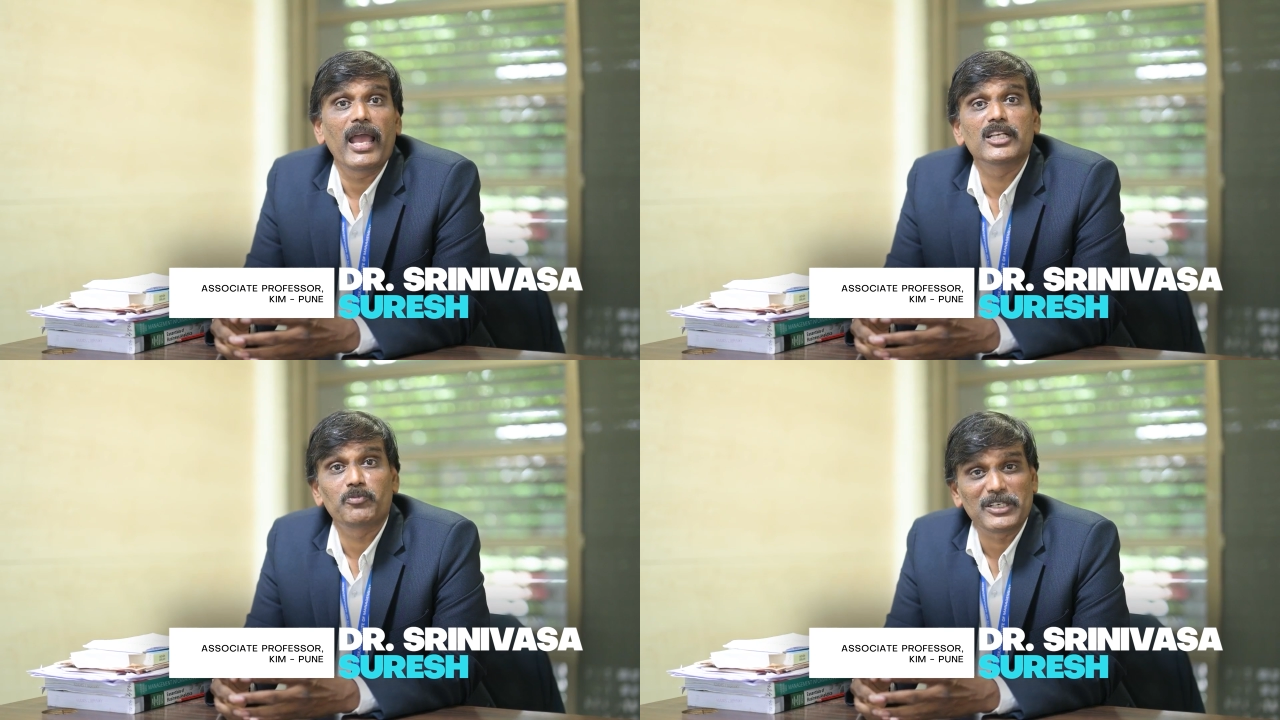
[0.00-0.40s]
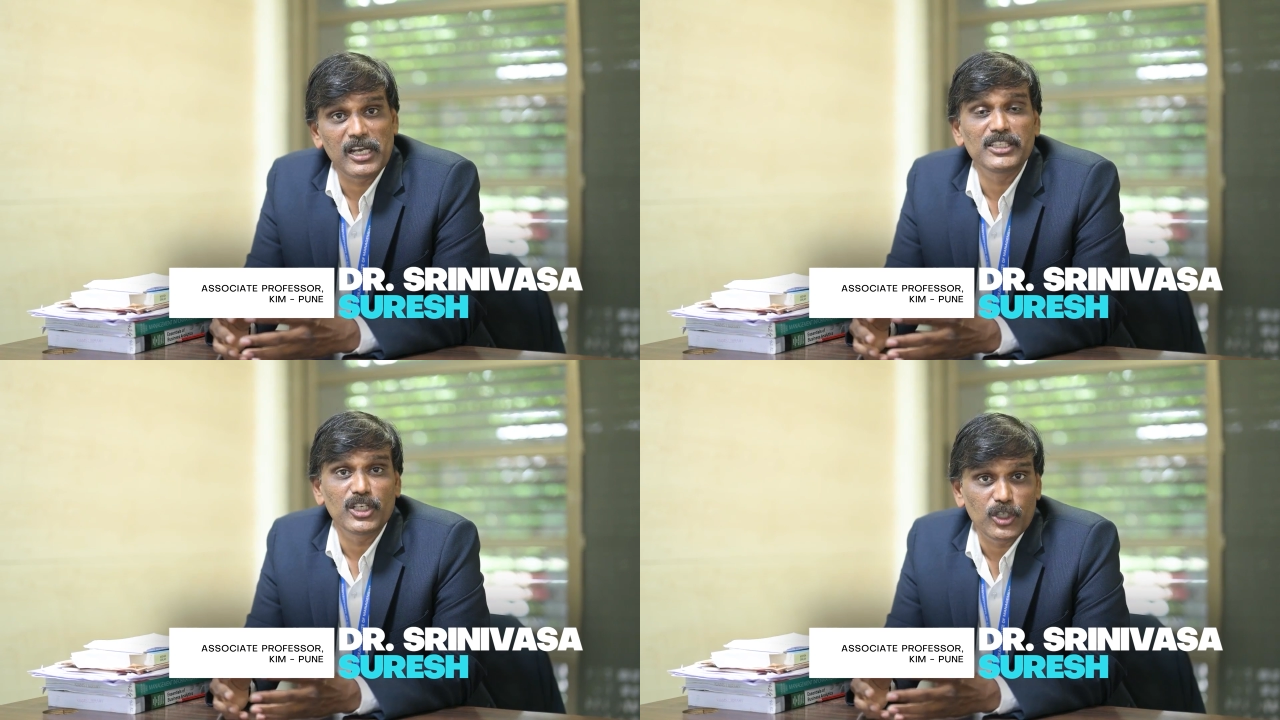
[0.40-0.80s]

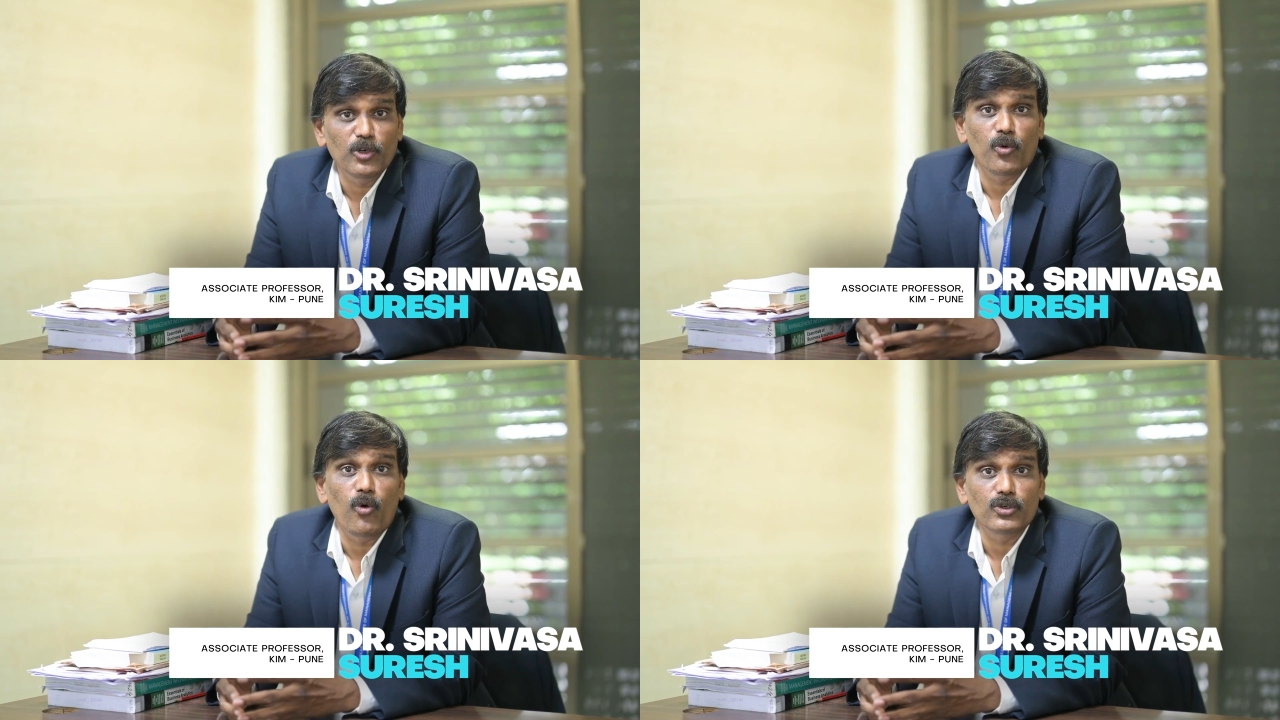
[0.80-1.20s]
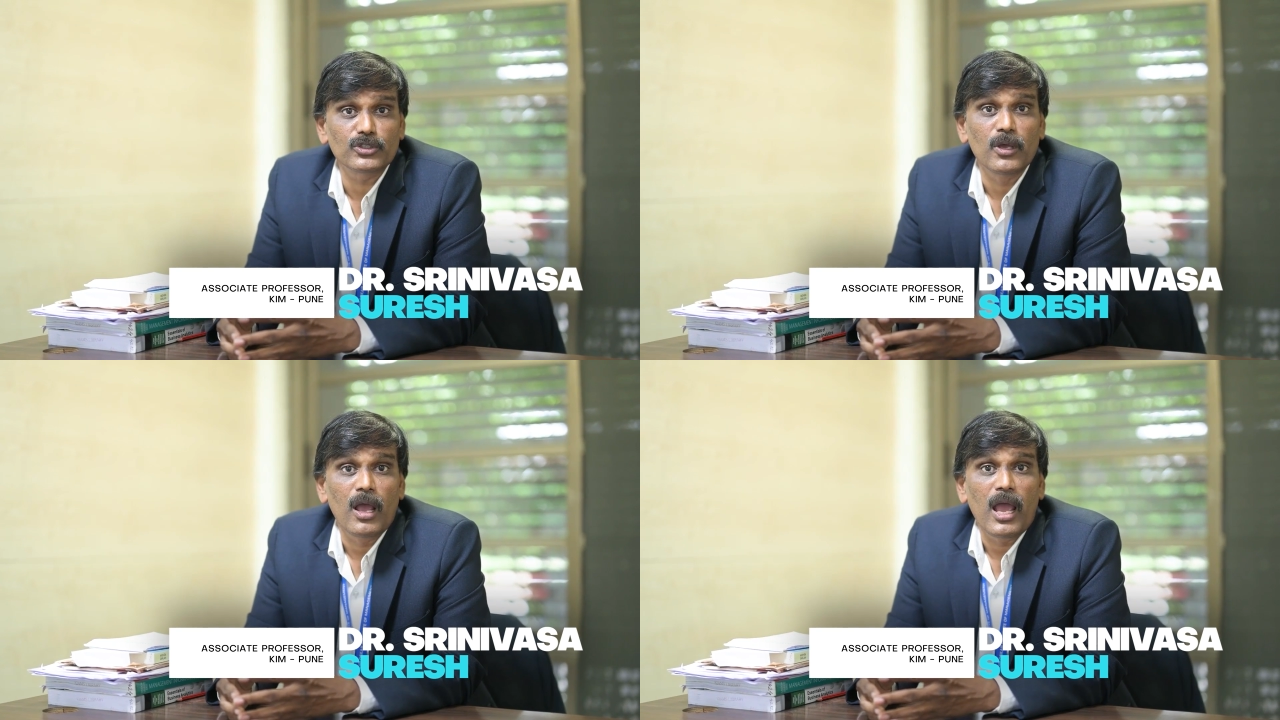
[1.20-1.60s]
specialization
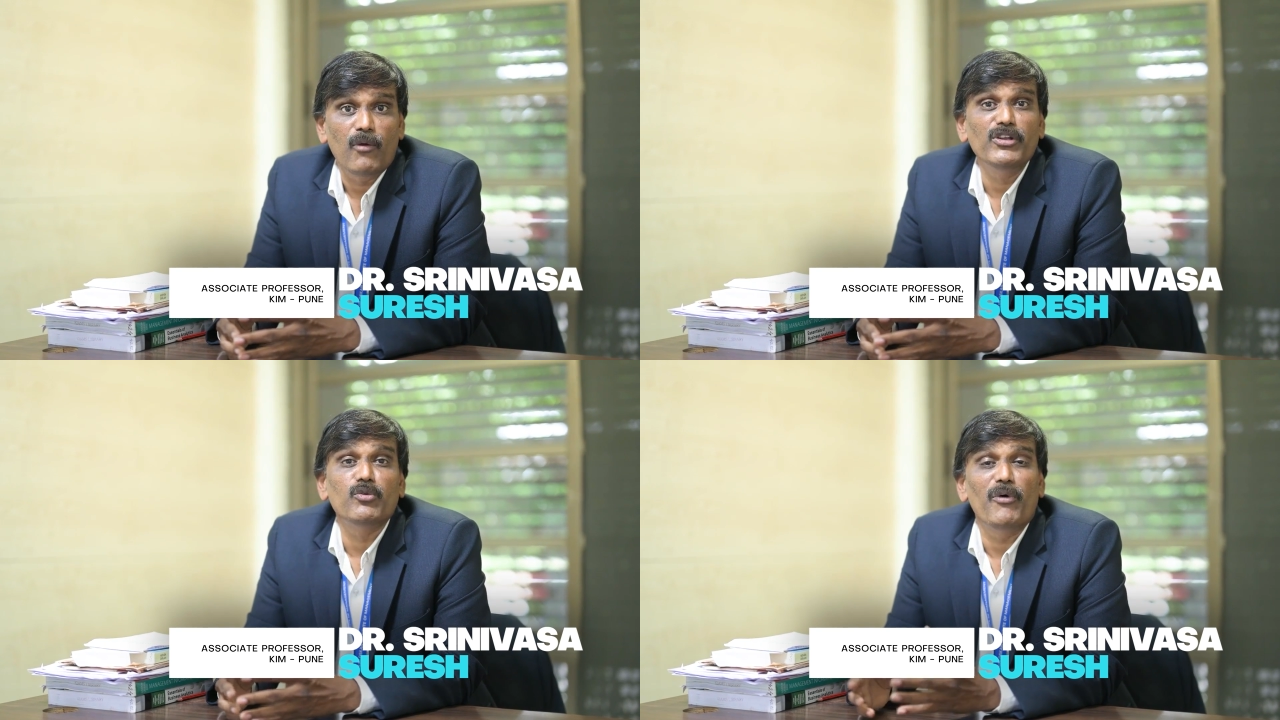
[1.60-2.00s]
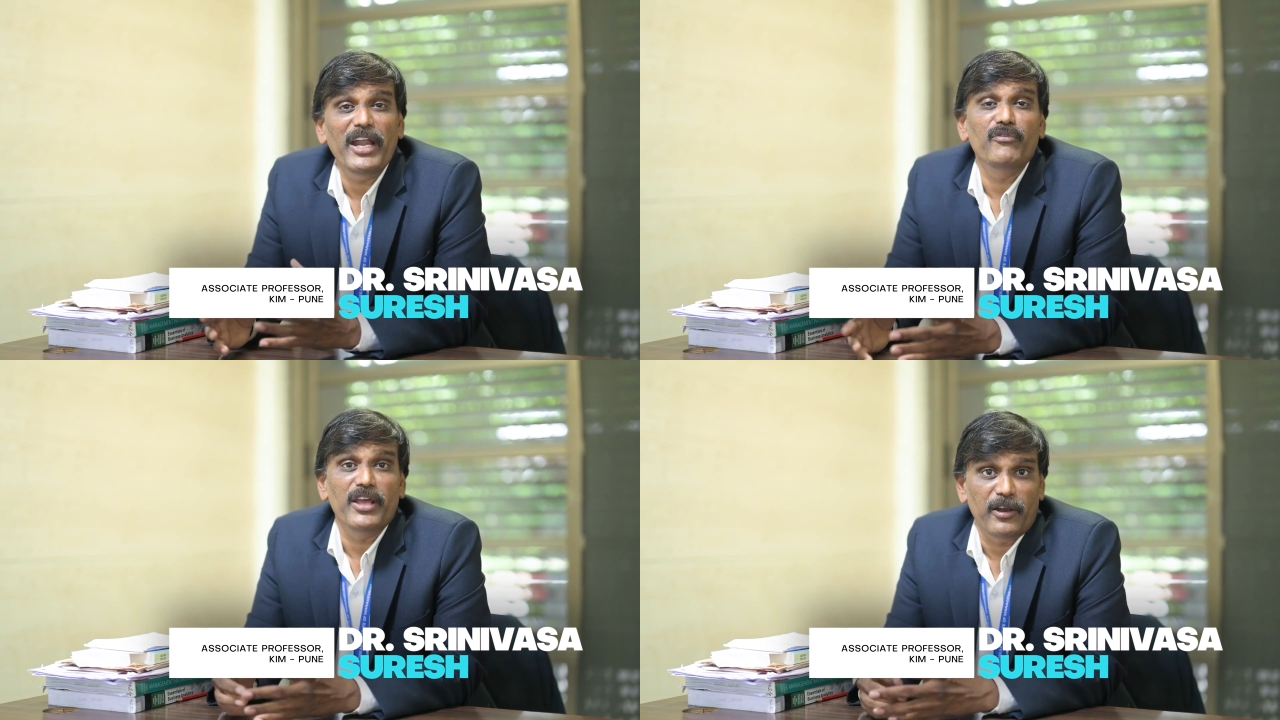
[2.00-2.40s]
course with a
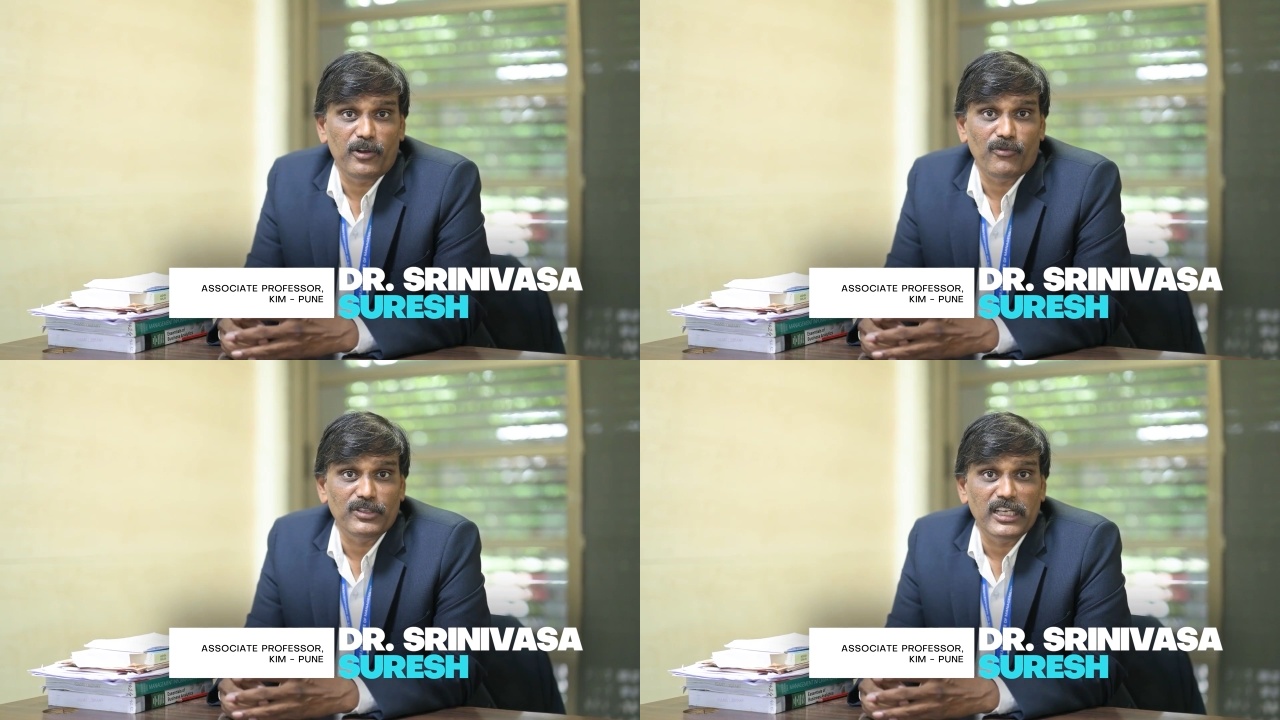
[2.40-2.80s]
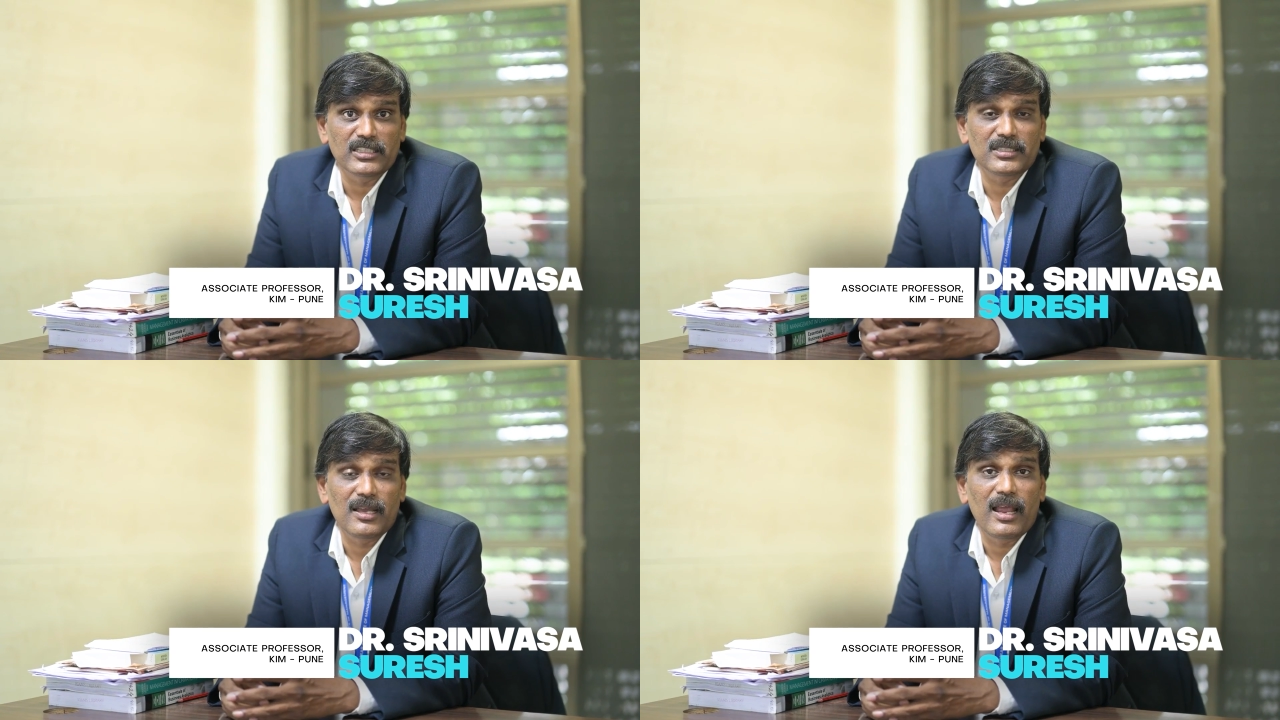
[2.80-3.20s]
wide variety of
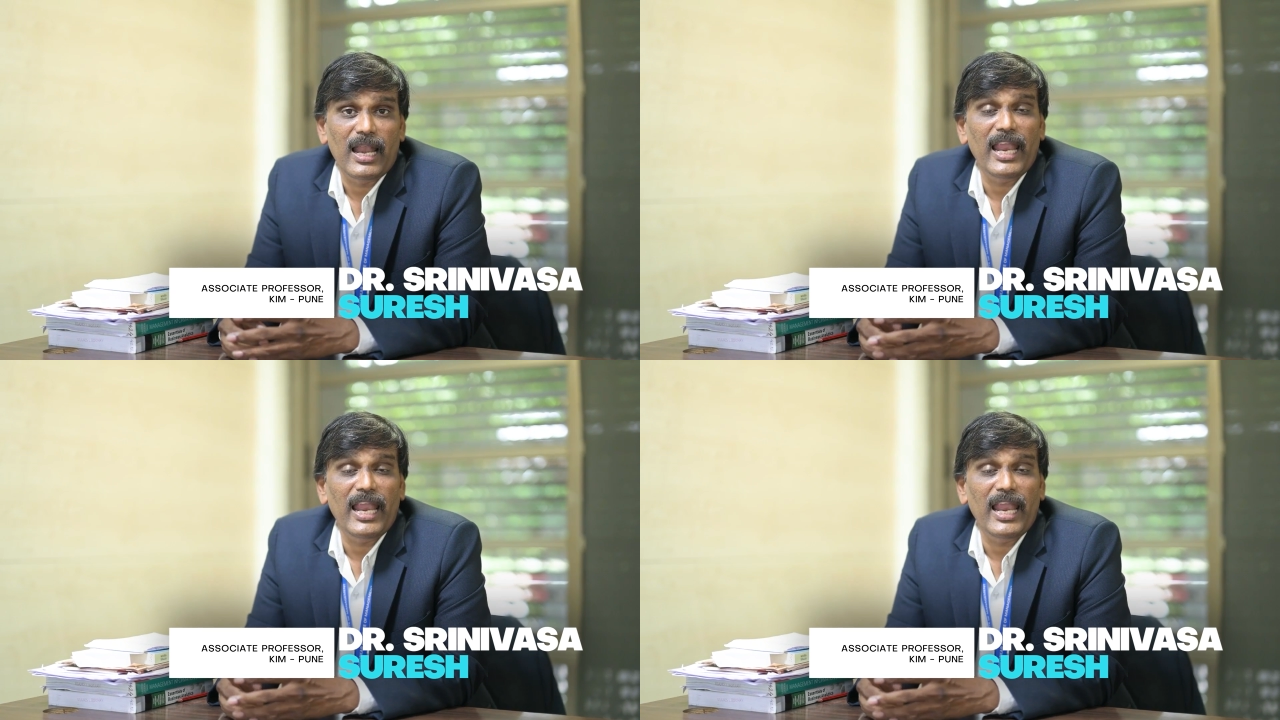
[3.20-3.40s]
things.